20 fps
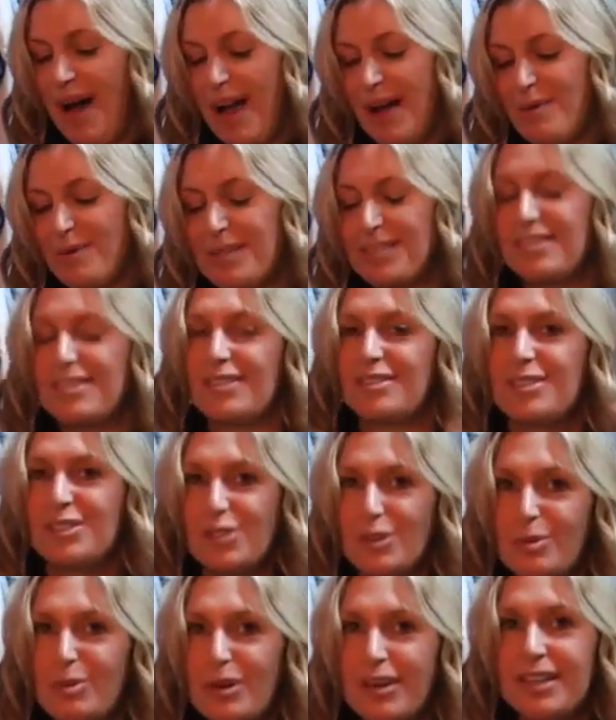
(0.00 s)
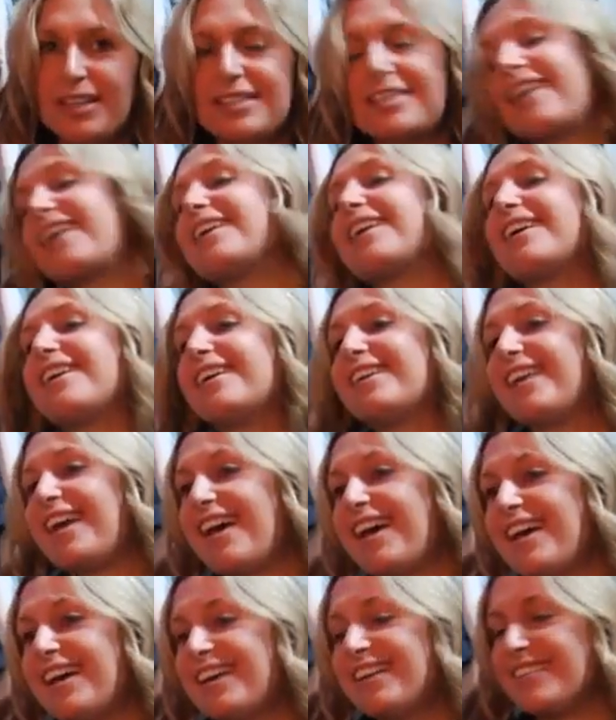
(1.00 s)
I was super excited
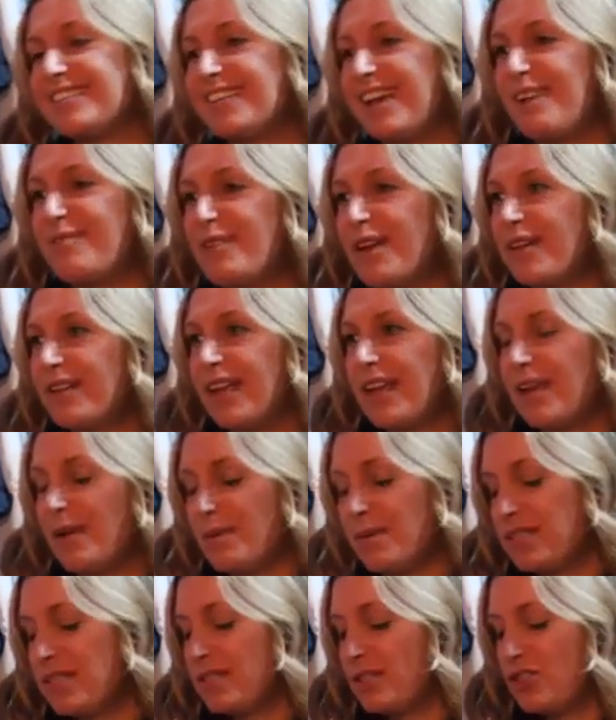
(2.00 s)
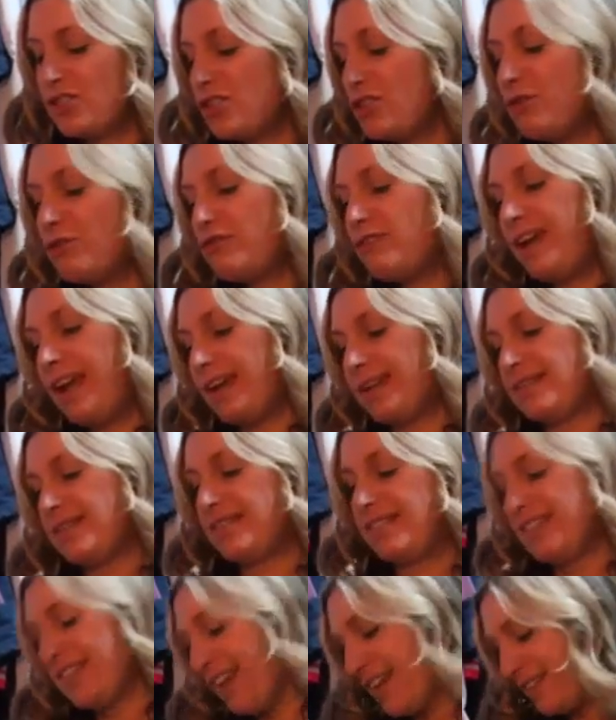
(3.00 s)
and I felt like it was shoe fate
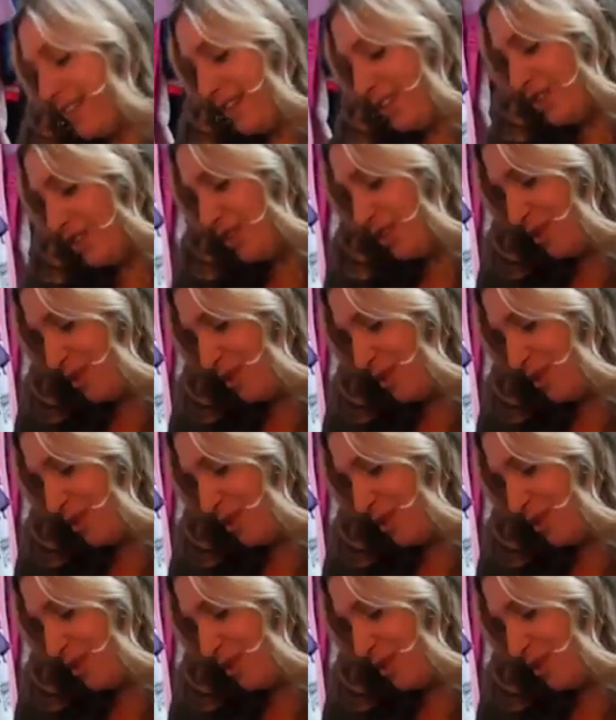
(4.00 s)
to get these